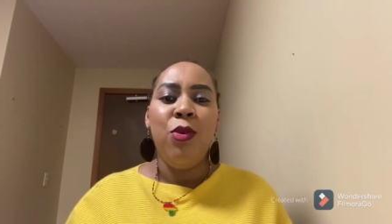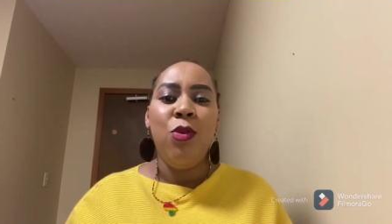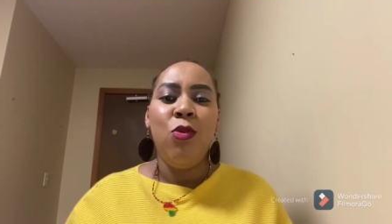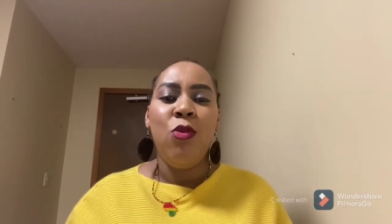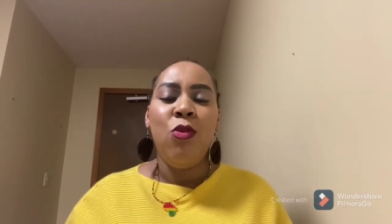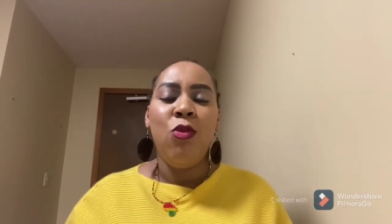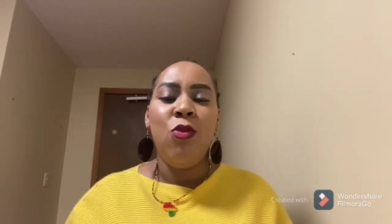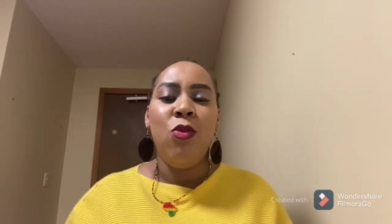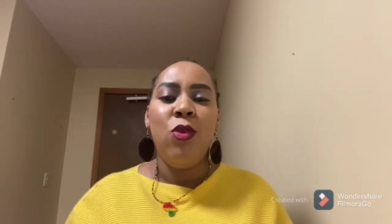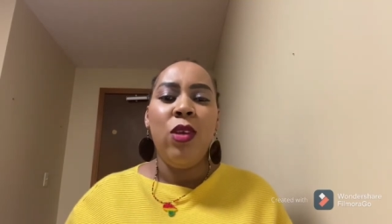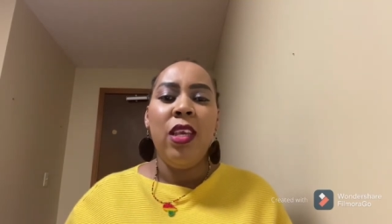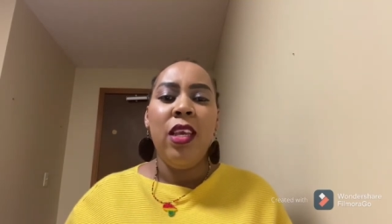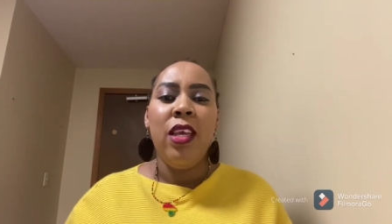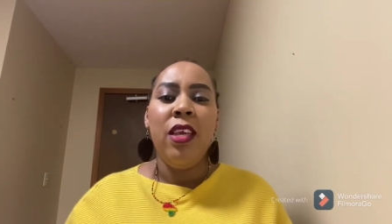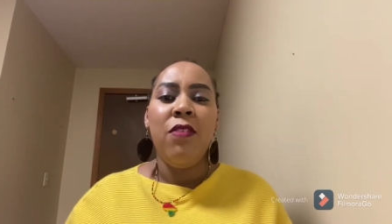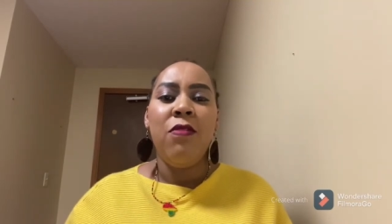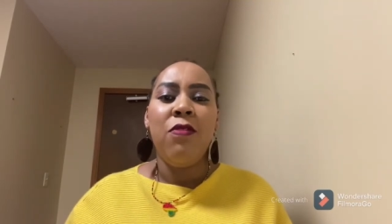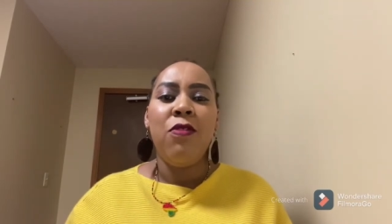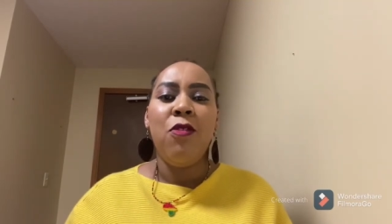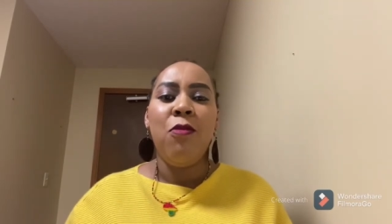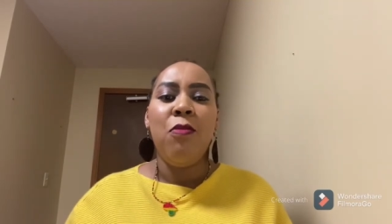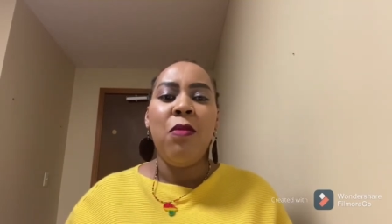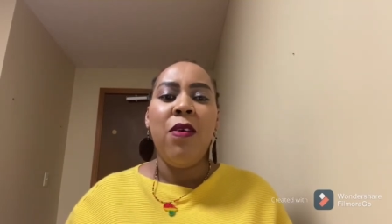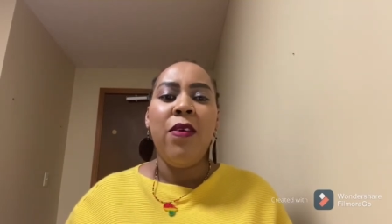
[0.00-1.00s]
used to get
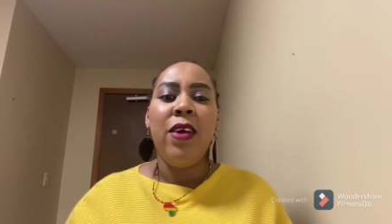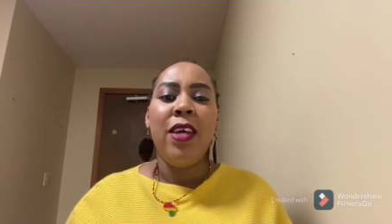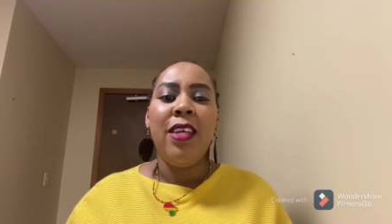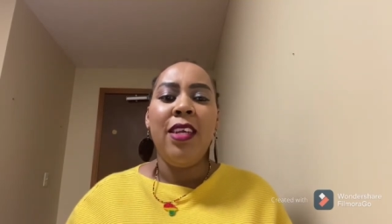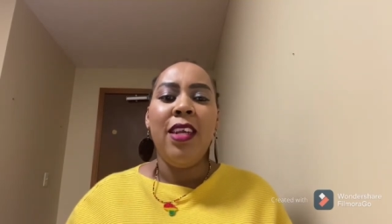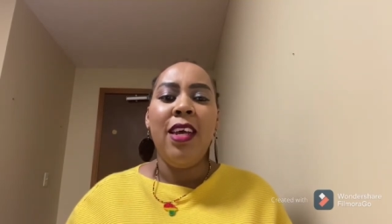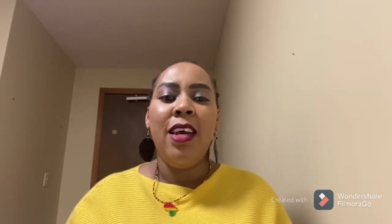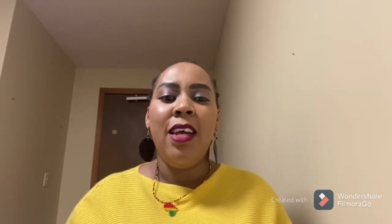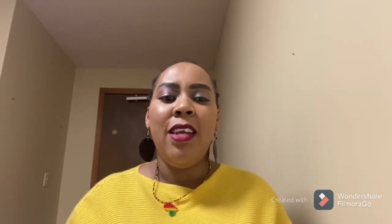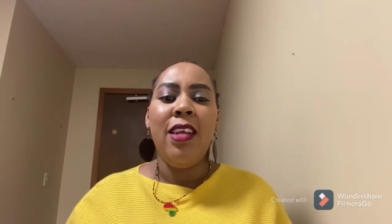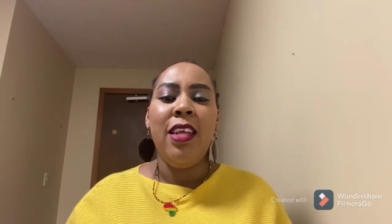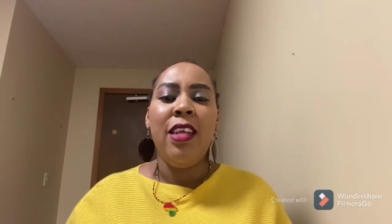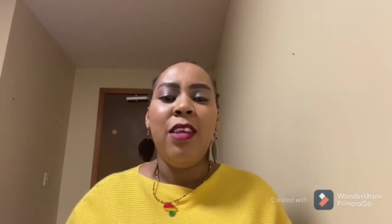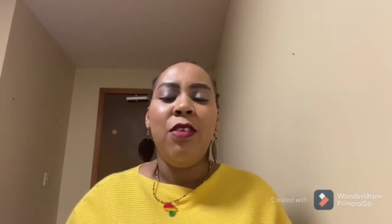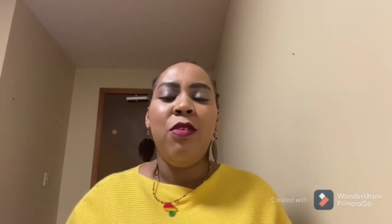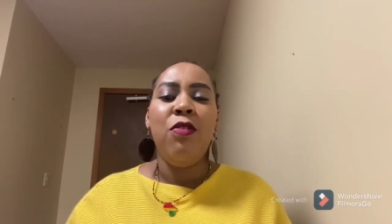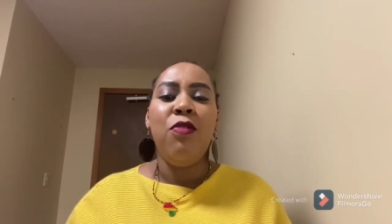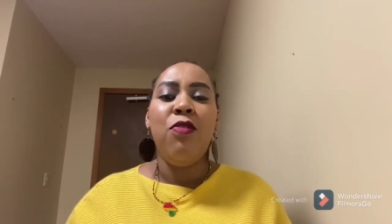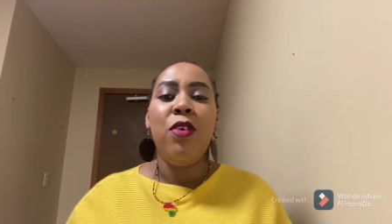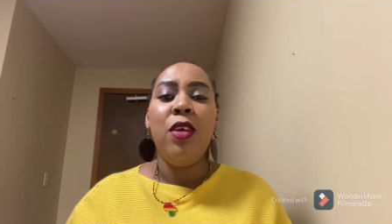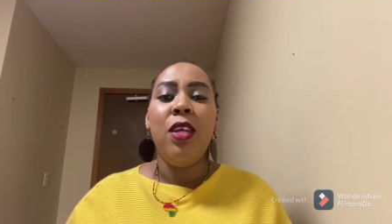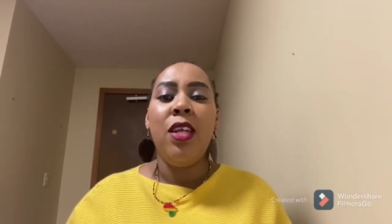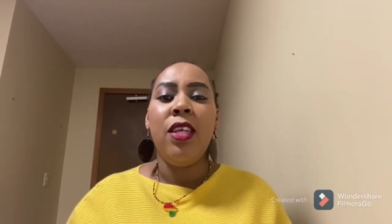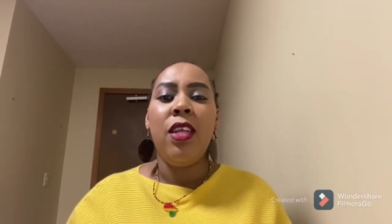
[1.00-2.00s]
from our dad. And you
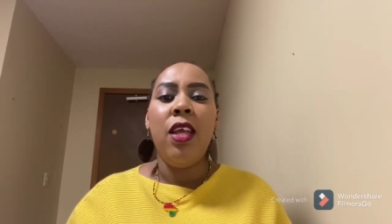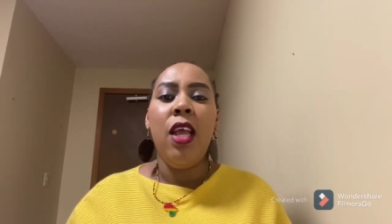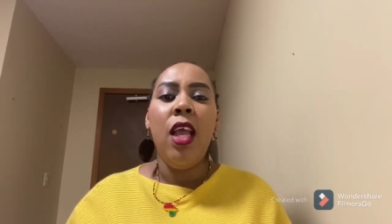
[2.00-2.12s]
felt,